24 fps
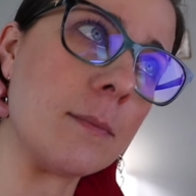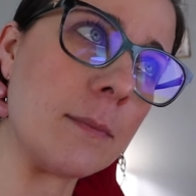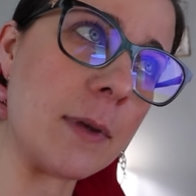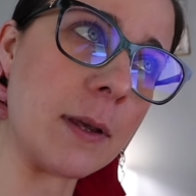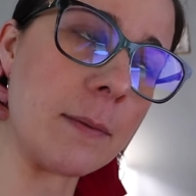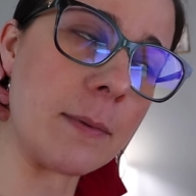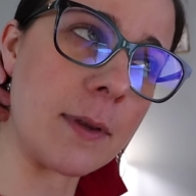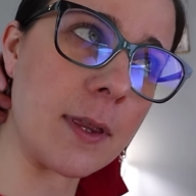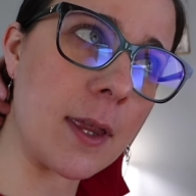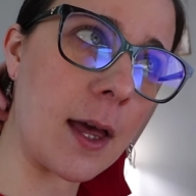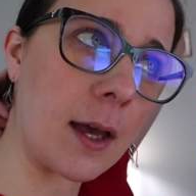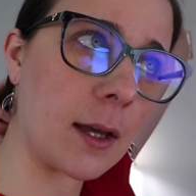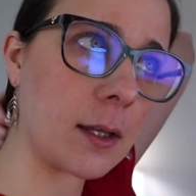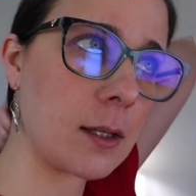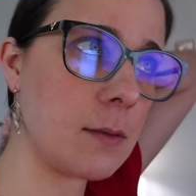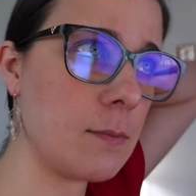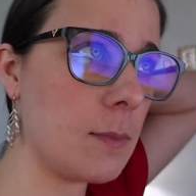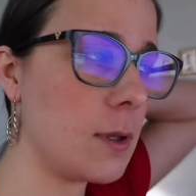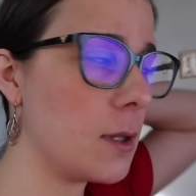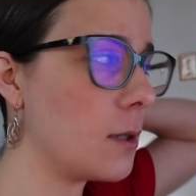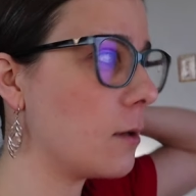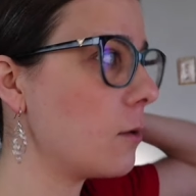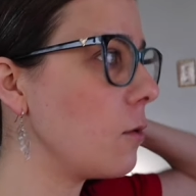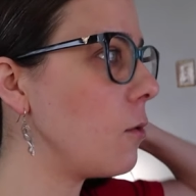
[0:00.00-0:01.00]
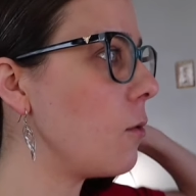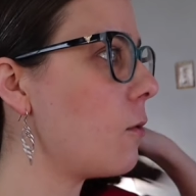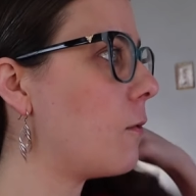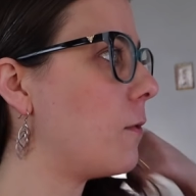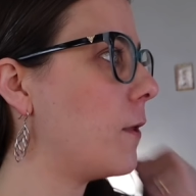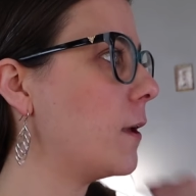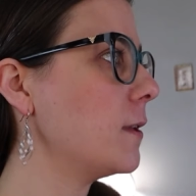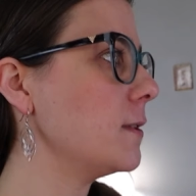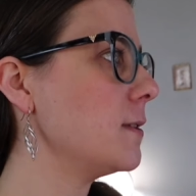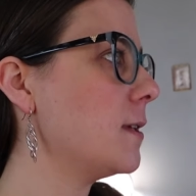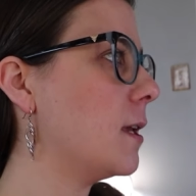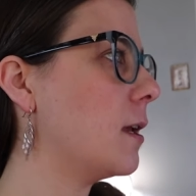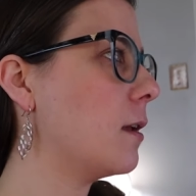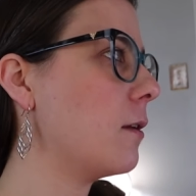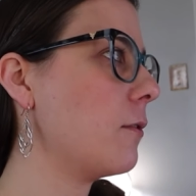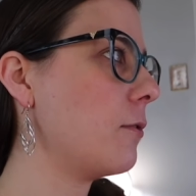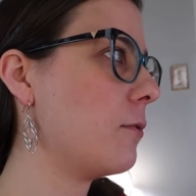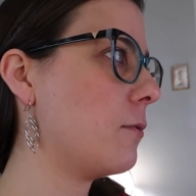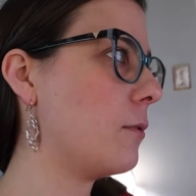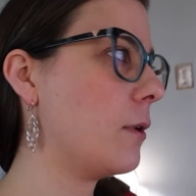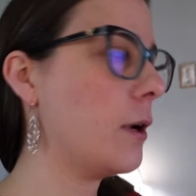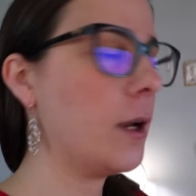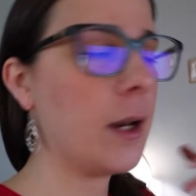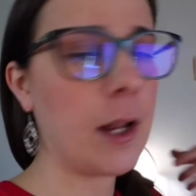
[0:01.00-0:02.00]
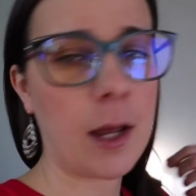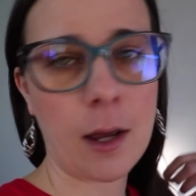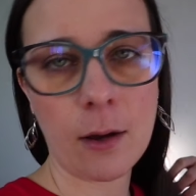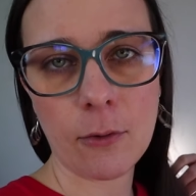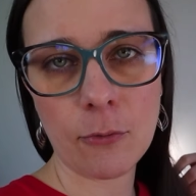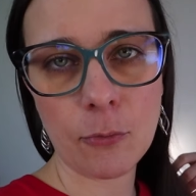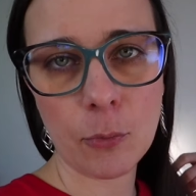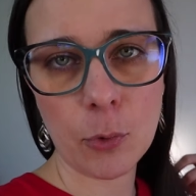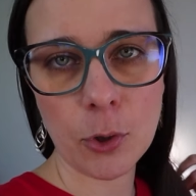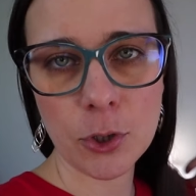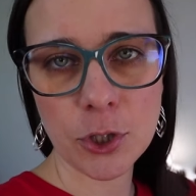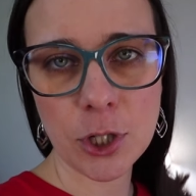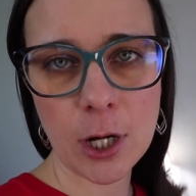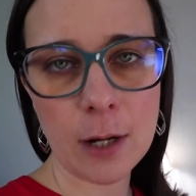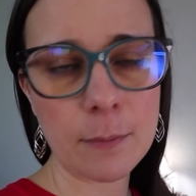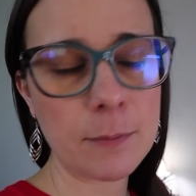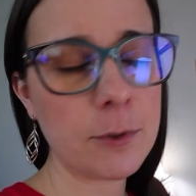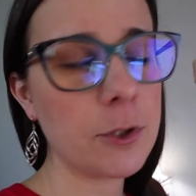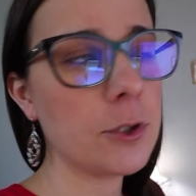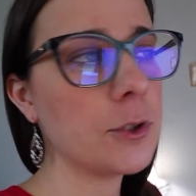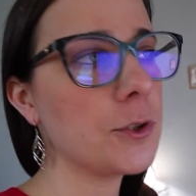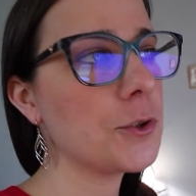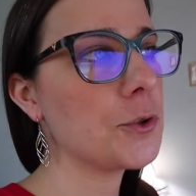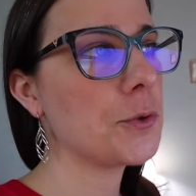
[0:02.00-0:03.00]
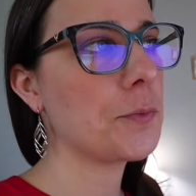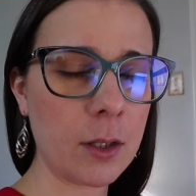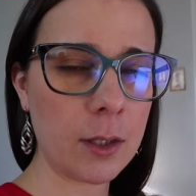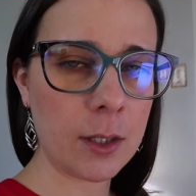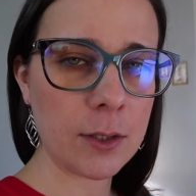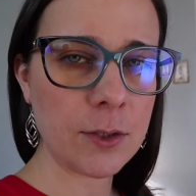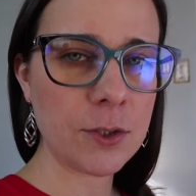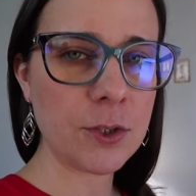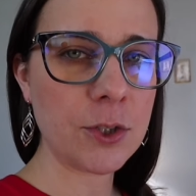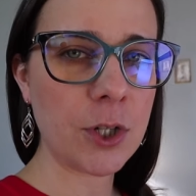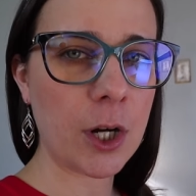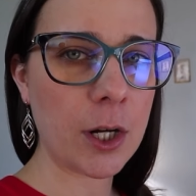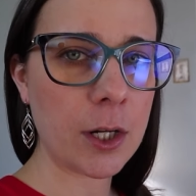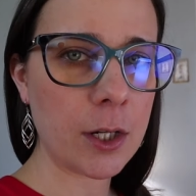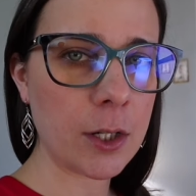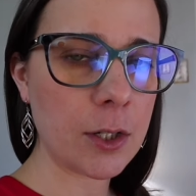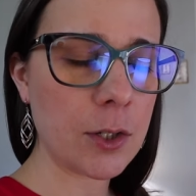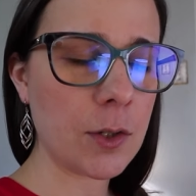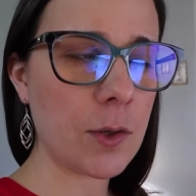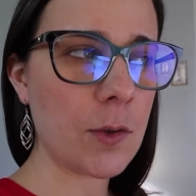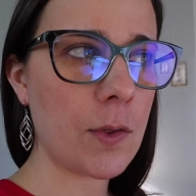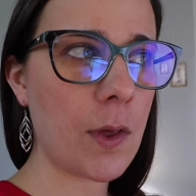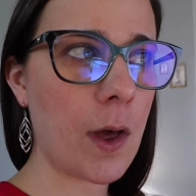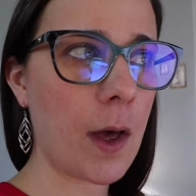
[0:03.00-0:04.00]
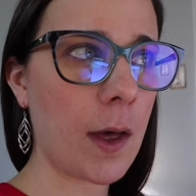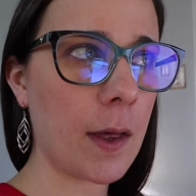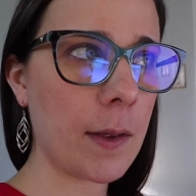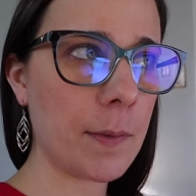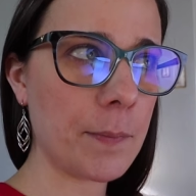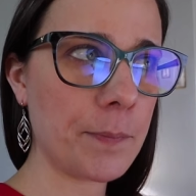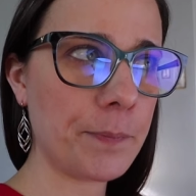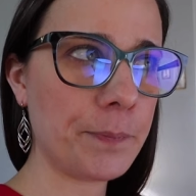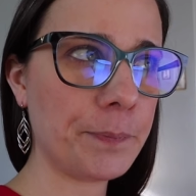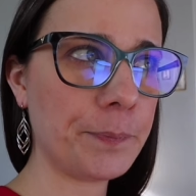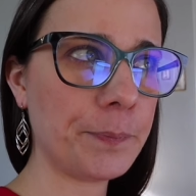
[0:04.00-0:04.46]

Maybe that can be the goal. That's like 3.5 more chapters. Let's try to do that